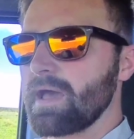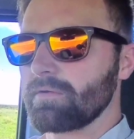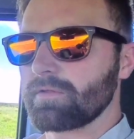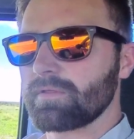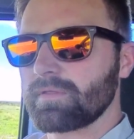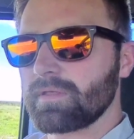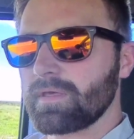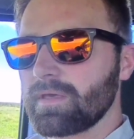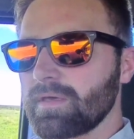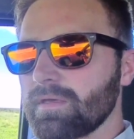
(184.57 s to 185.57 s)
out
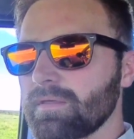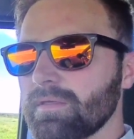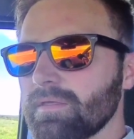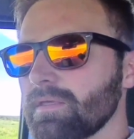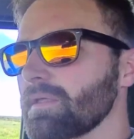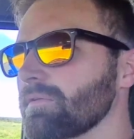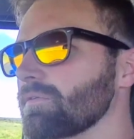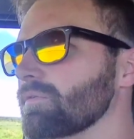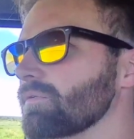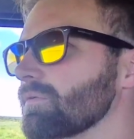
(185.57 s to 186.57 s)

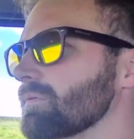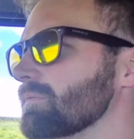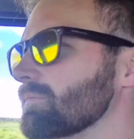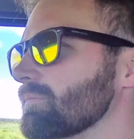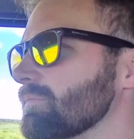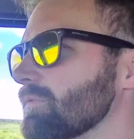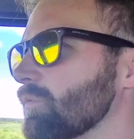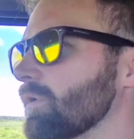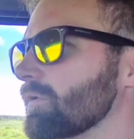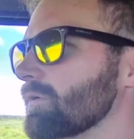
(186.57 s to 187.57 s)
into the
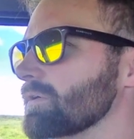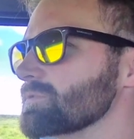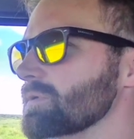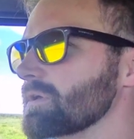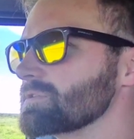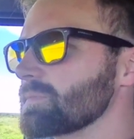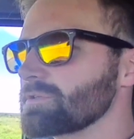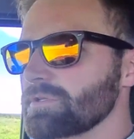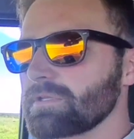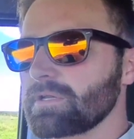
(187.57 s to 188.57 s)
wilderness because a
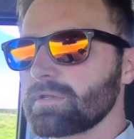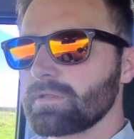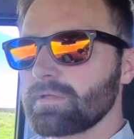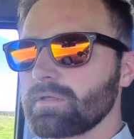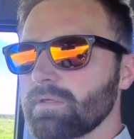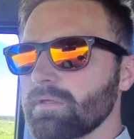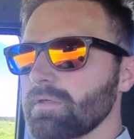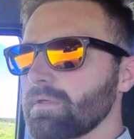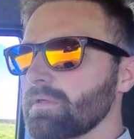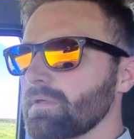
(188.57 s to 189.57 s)
bunch of little
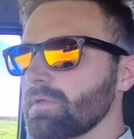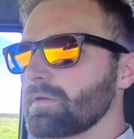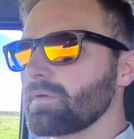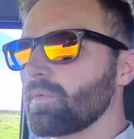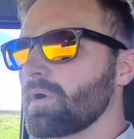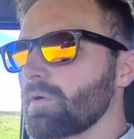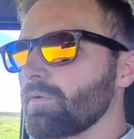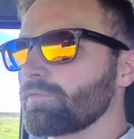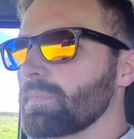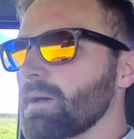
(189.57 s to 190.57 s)
water
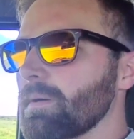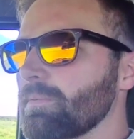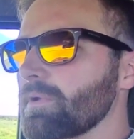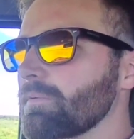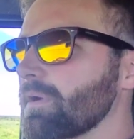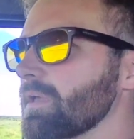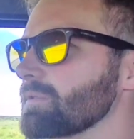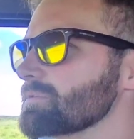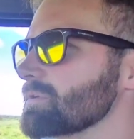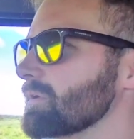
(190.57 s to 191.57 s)
holes pop up when it
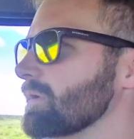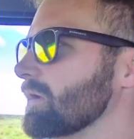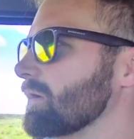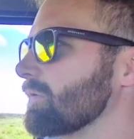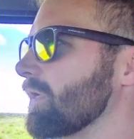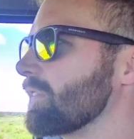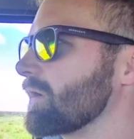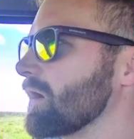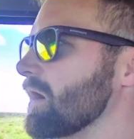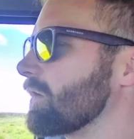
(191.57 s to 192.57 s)
rains rather
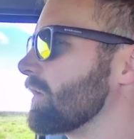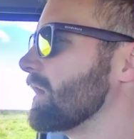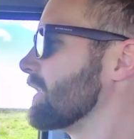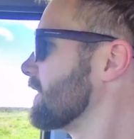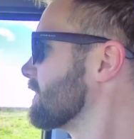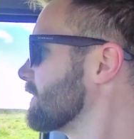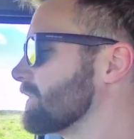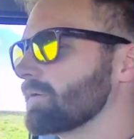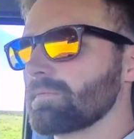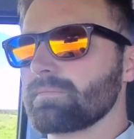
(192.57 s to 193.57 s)
than congregating at
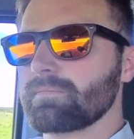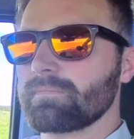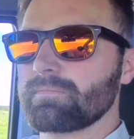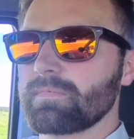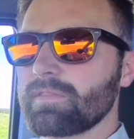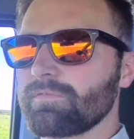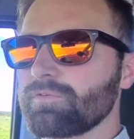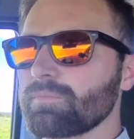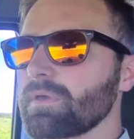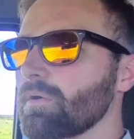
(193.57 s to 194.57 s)
the
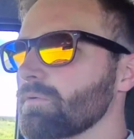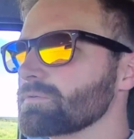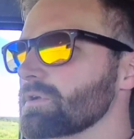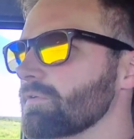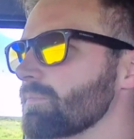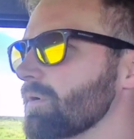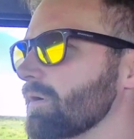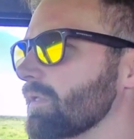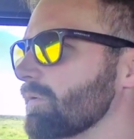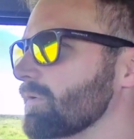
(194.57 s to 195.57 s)
few big holes here in the
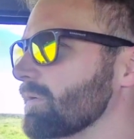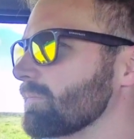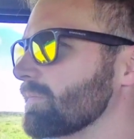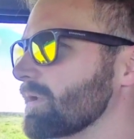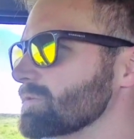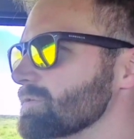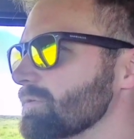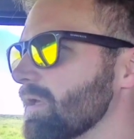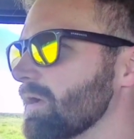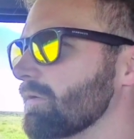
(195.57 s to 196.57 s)
park like what I'm next
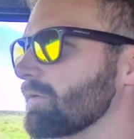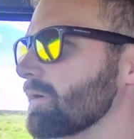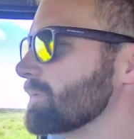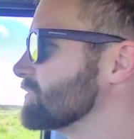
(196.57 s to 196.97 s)
to now. I